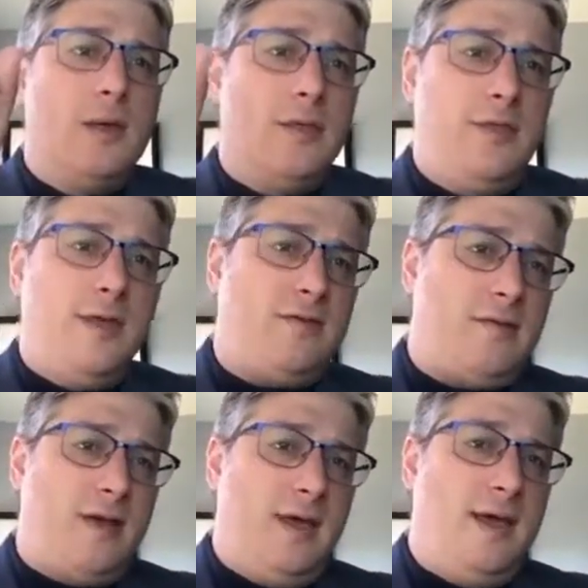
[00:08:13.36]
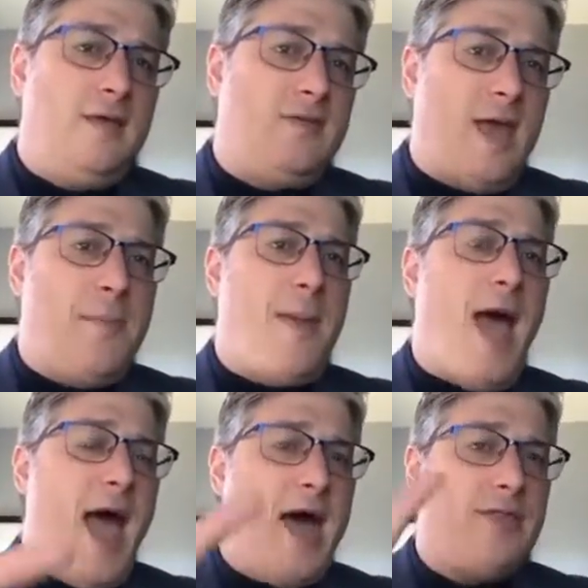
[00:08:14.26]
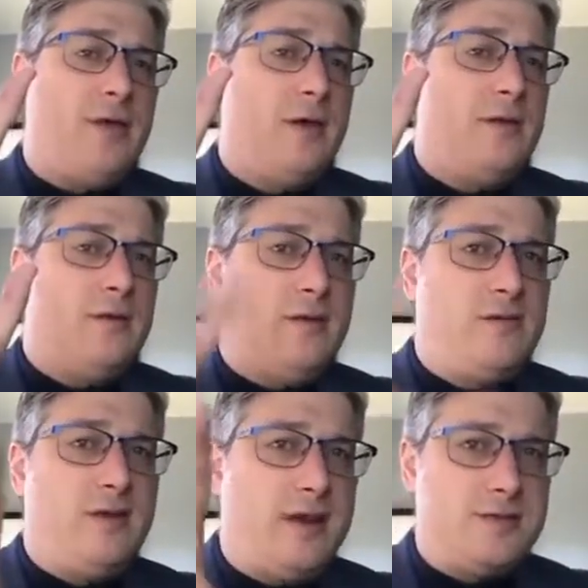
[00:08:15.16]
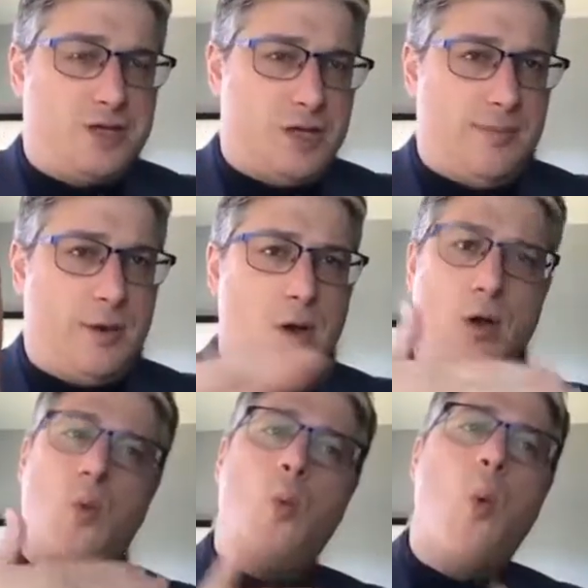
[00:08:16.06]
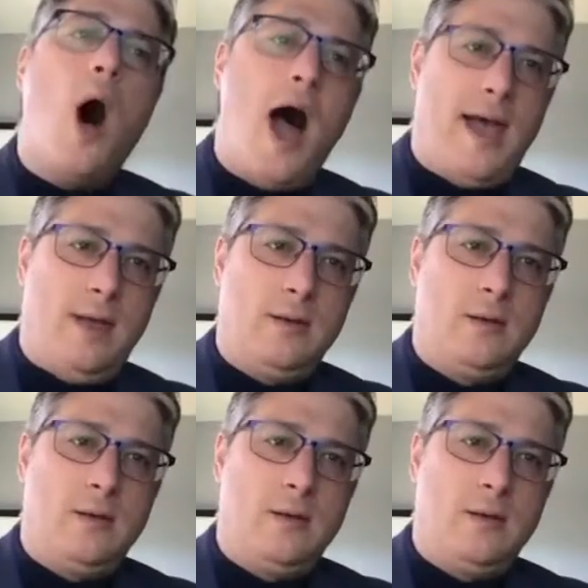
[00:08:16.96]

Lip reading: this is a path to citizenship. Why?